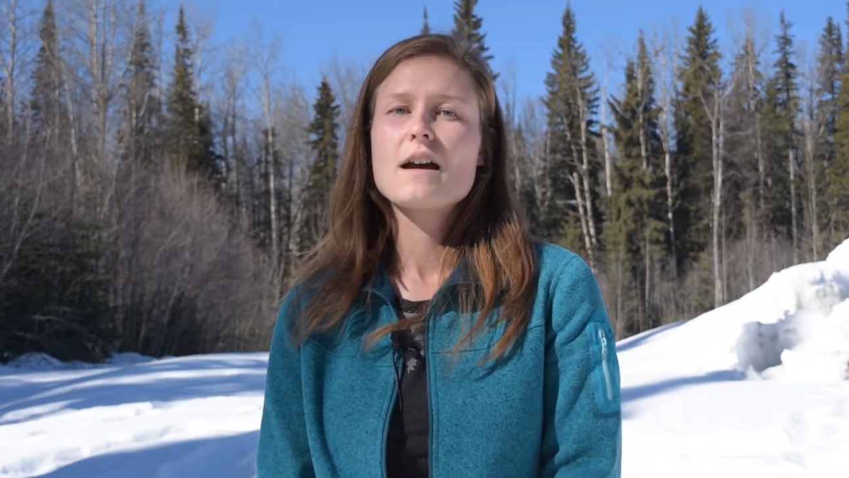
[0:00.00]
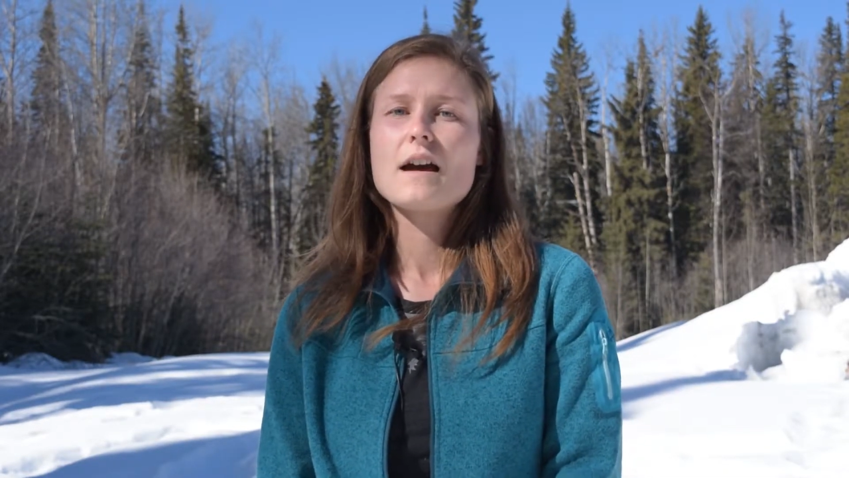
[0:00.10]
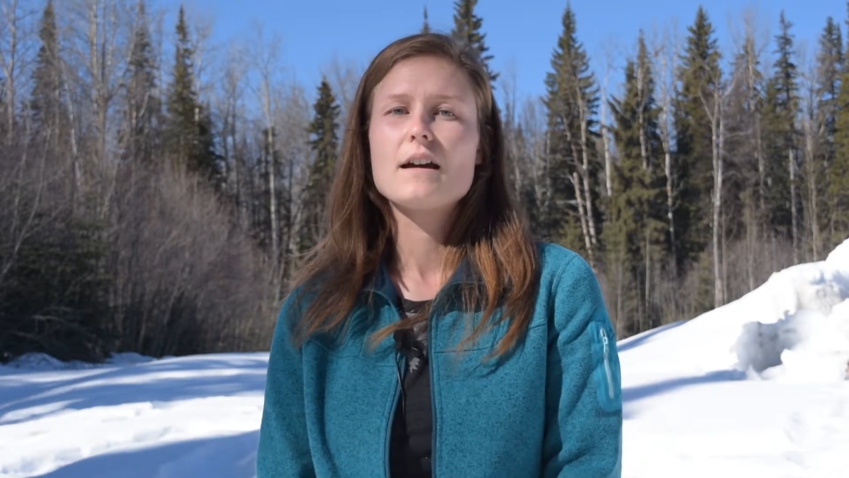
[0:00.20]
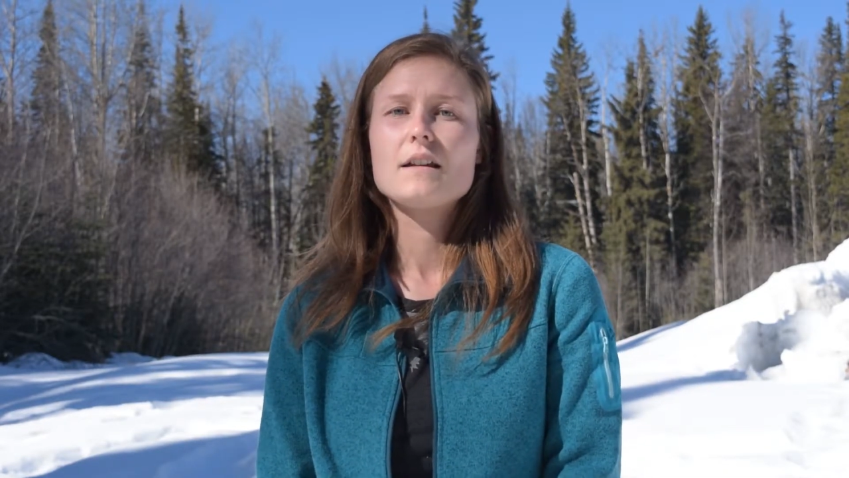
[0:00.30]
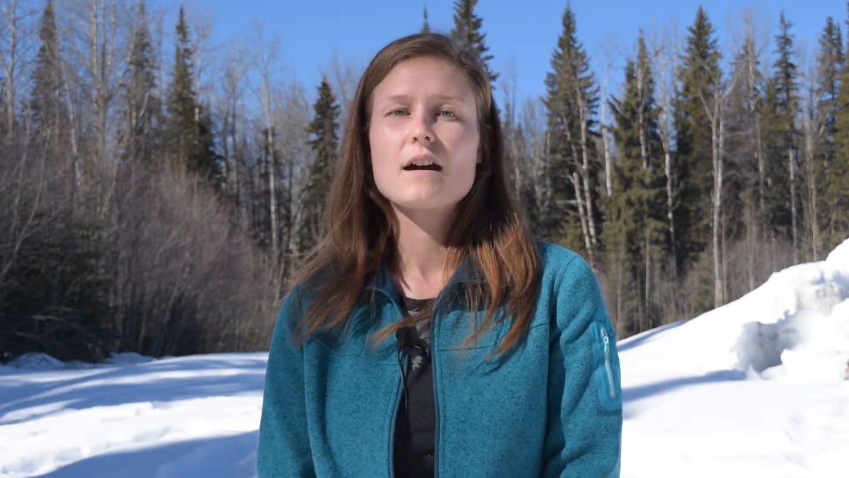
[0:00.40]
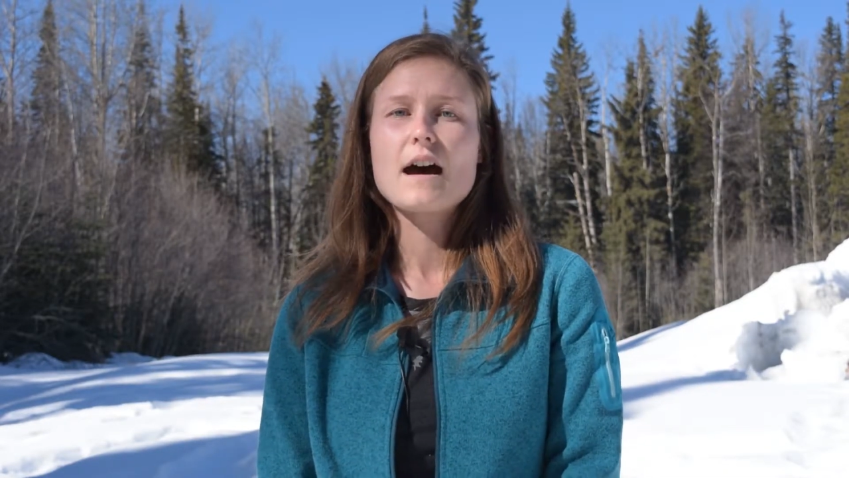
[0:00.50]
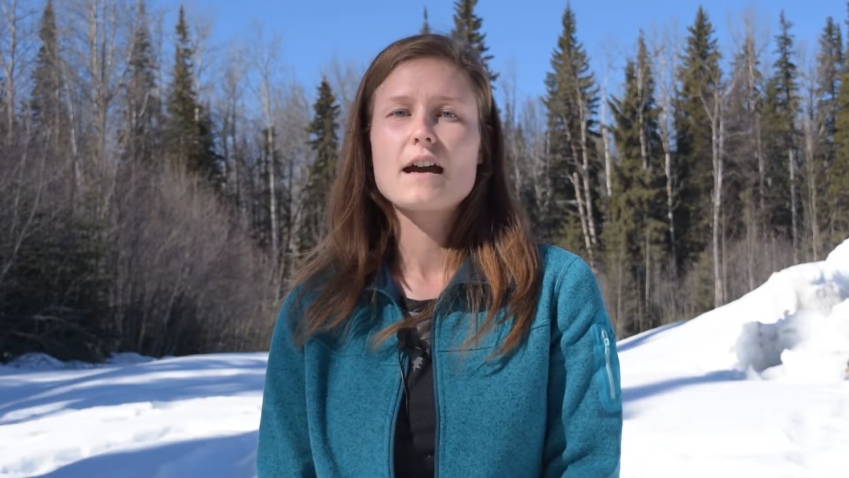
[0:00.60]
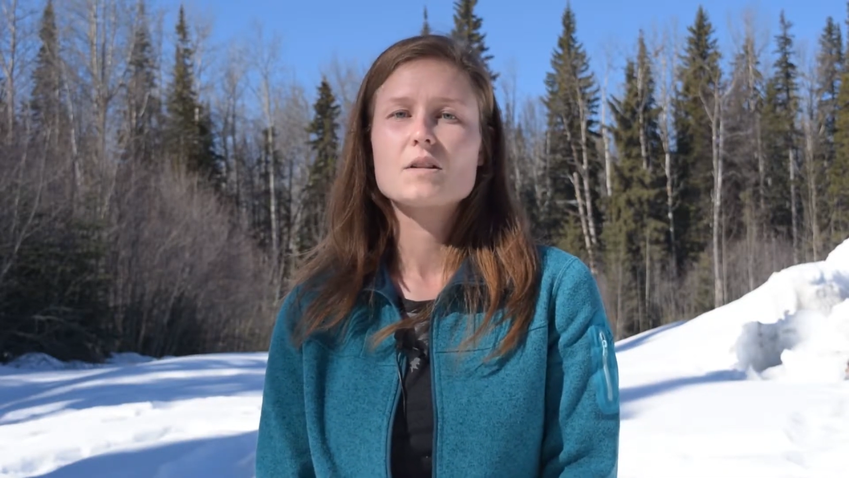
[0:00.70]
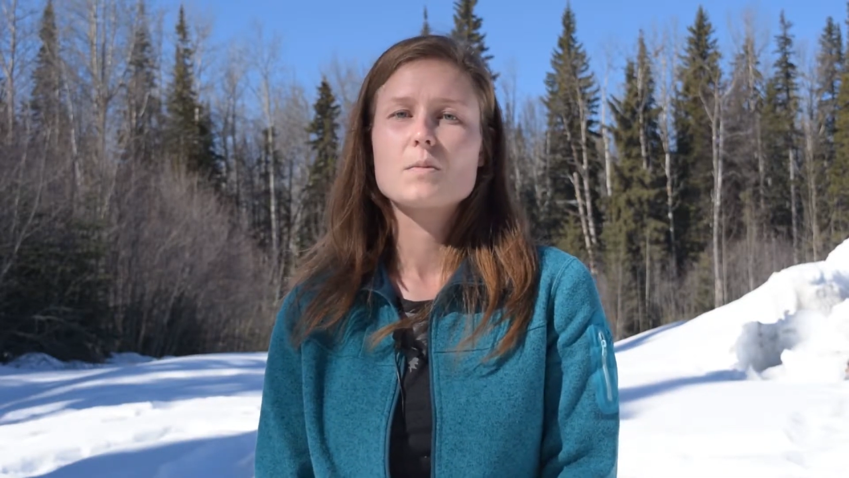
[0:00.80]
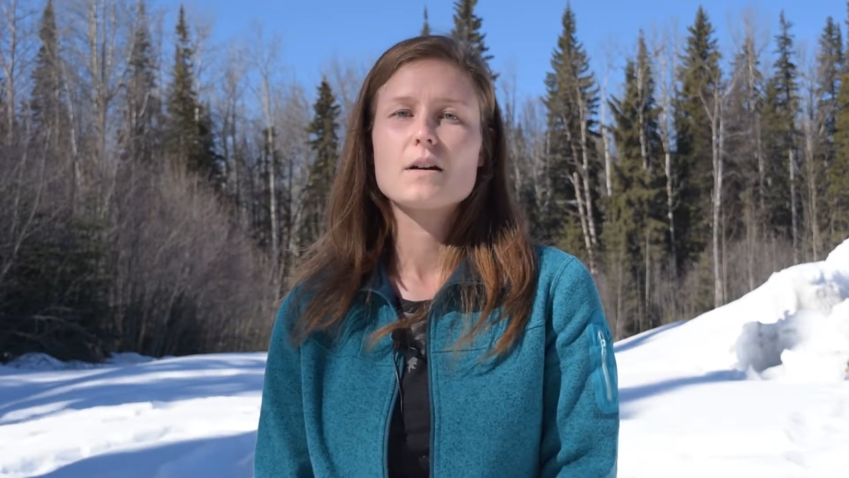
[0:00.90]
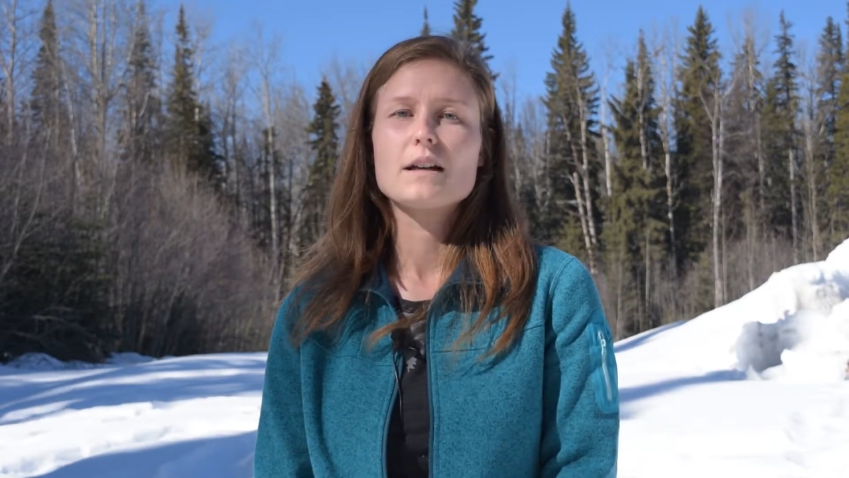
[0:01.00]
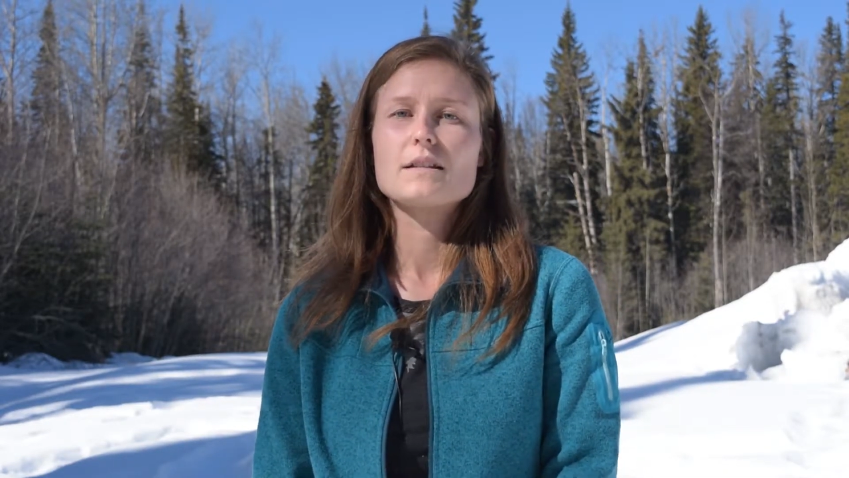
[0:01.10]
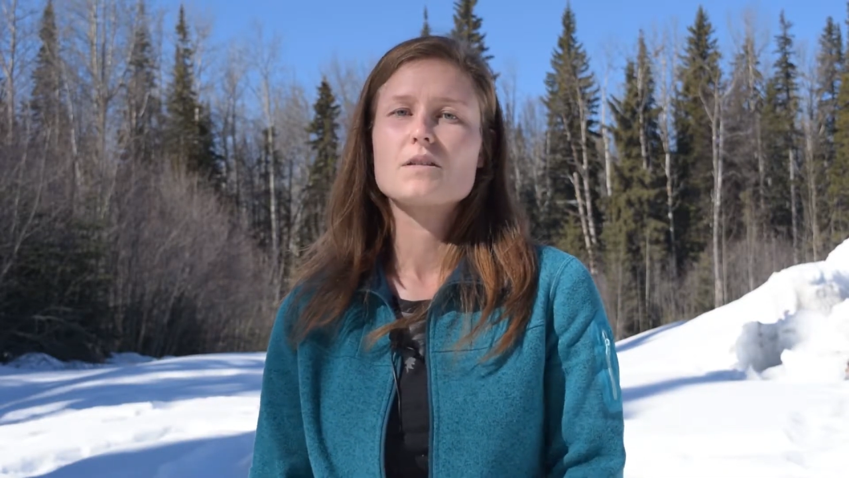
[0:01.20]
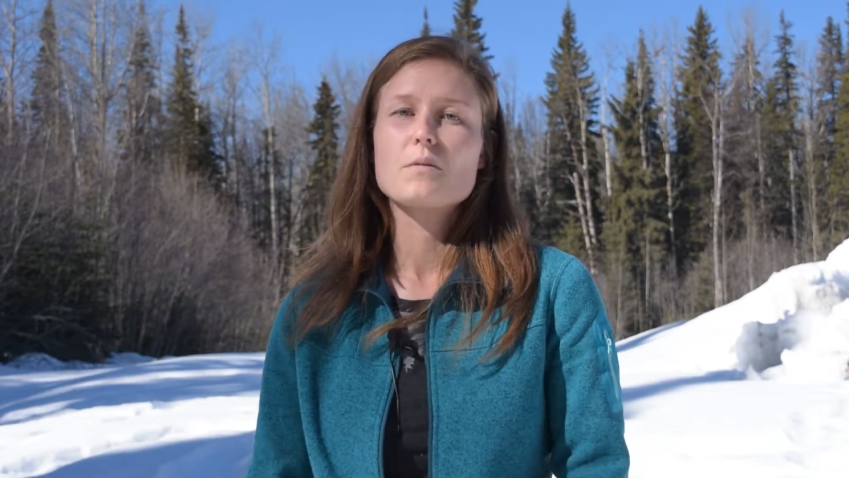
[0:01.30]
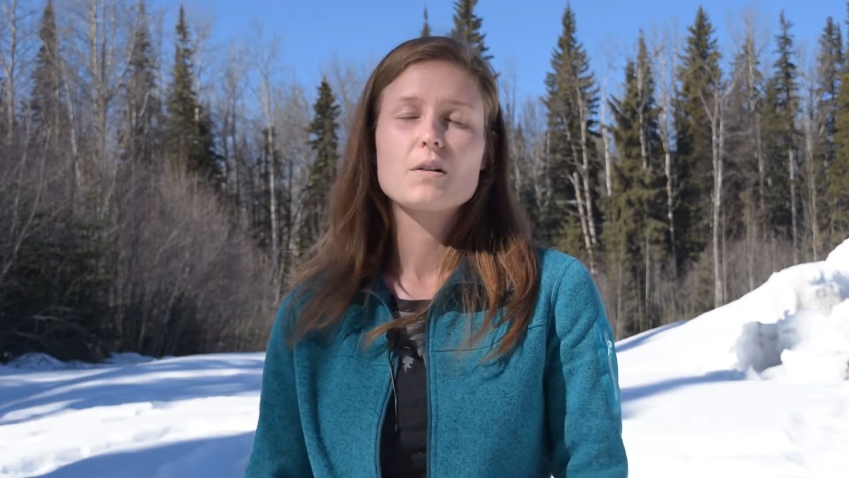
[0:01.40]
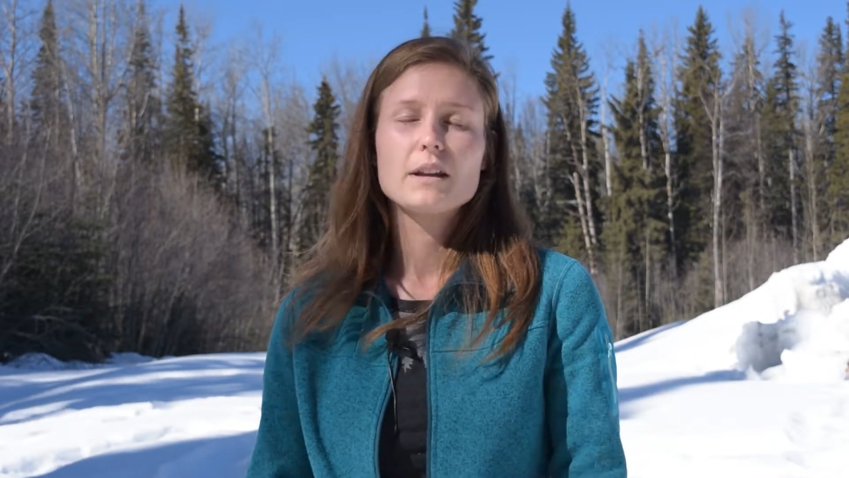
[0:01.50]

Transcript: and I experienced throat